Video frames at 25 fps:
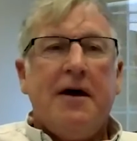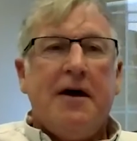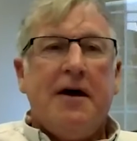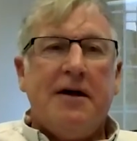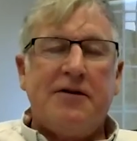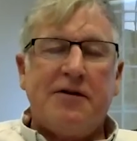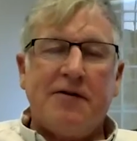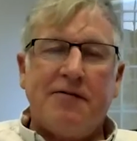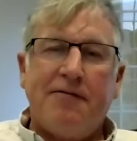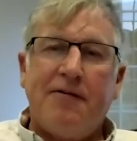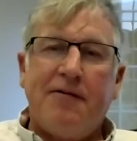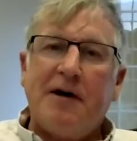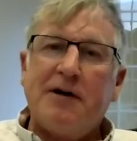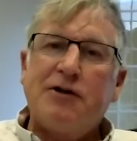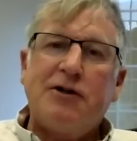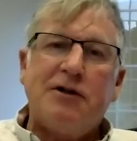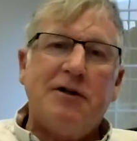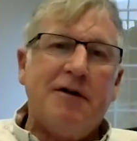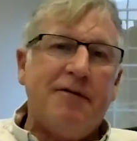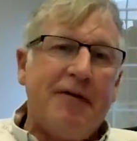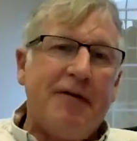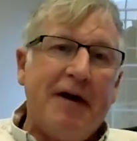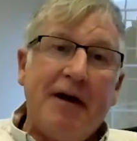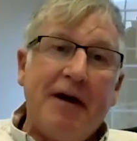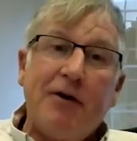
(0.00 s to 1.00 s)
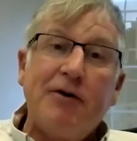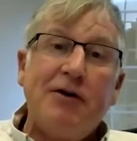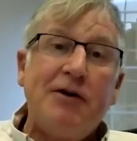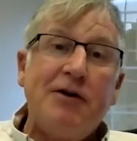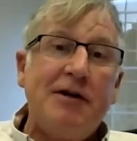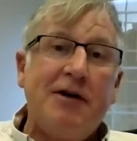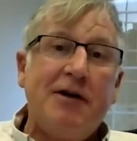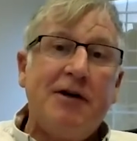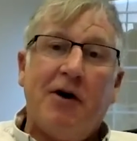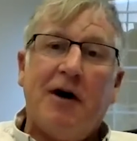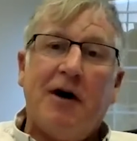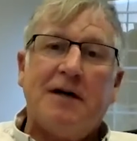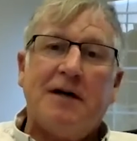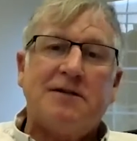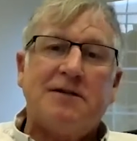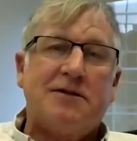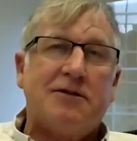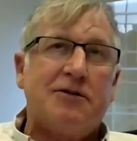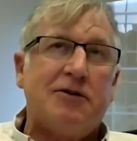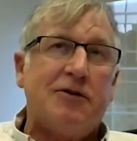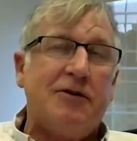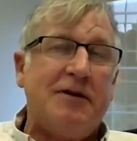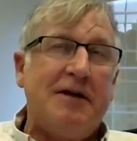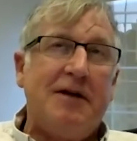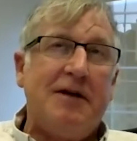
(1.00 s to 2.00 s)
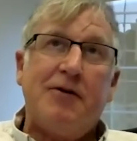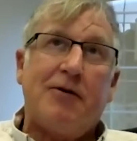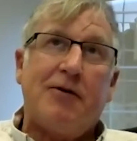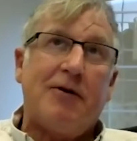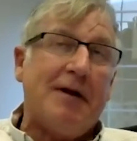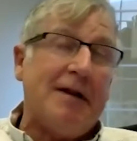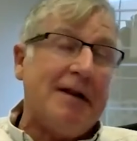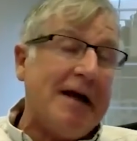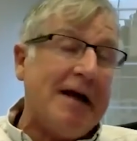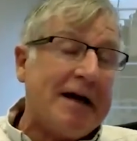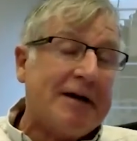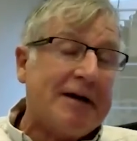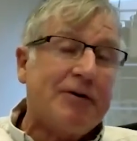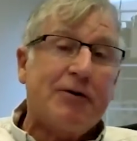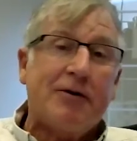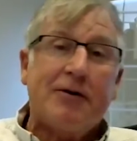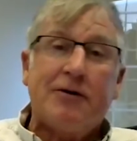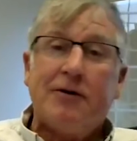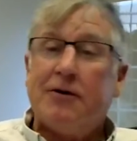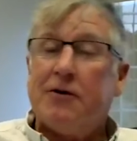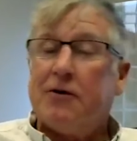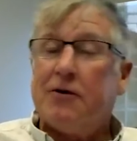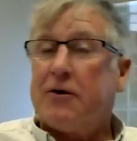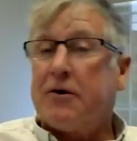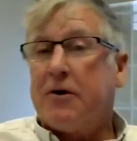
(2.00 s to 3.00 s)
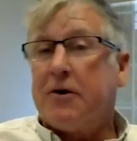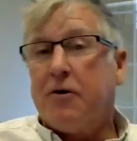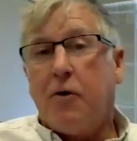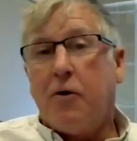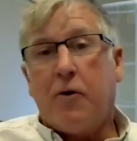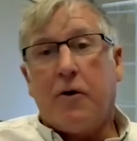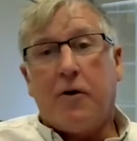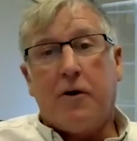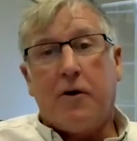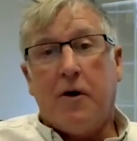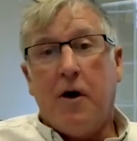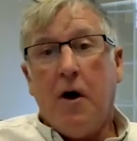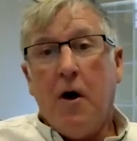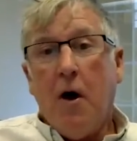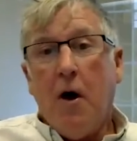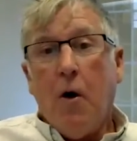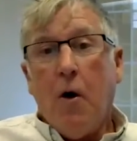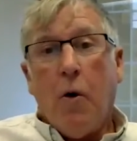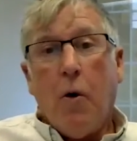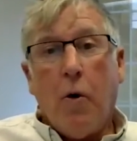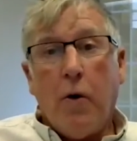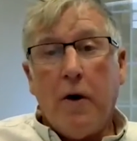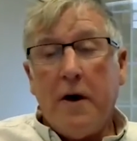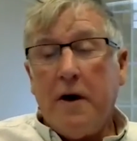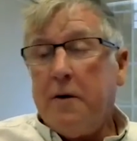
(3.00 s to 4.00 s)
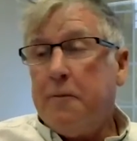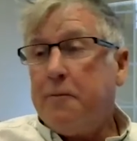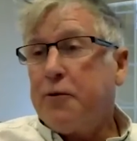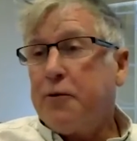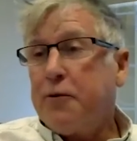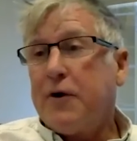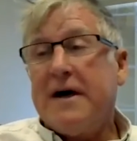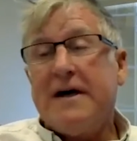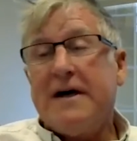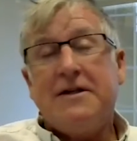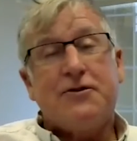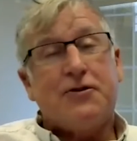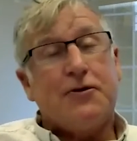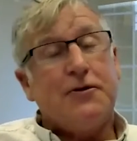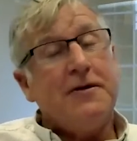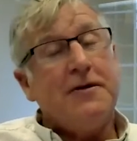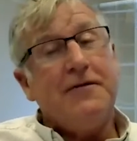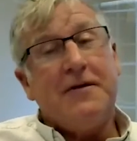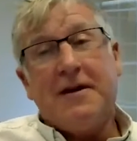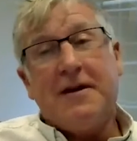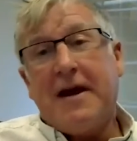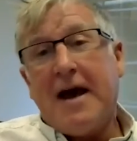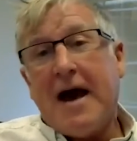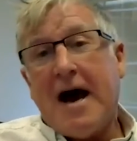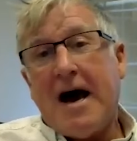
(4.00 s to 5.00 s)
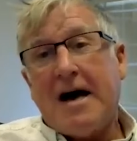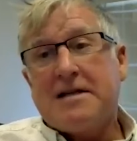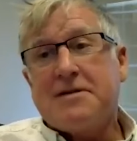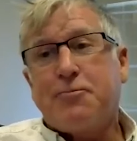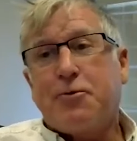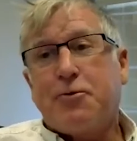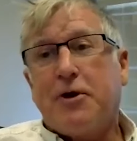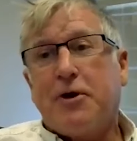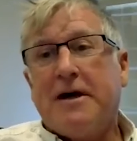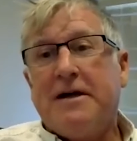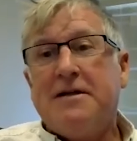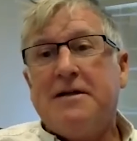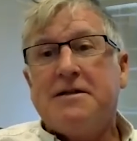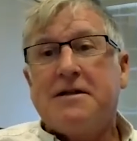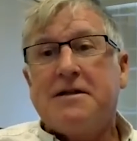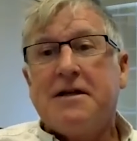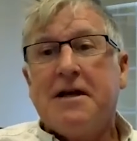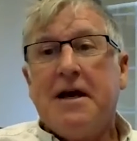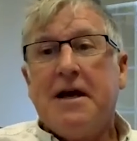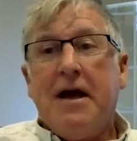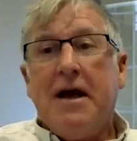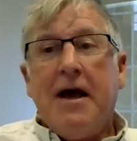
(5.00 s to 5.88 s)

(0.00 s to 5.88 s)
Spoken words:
It's a function of energy costs, so either electrical or oil price or even gas price.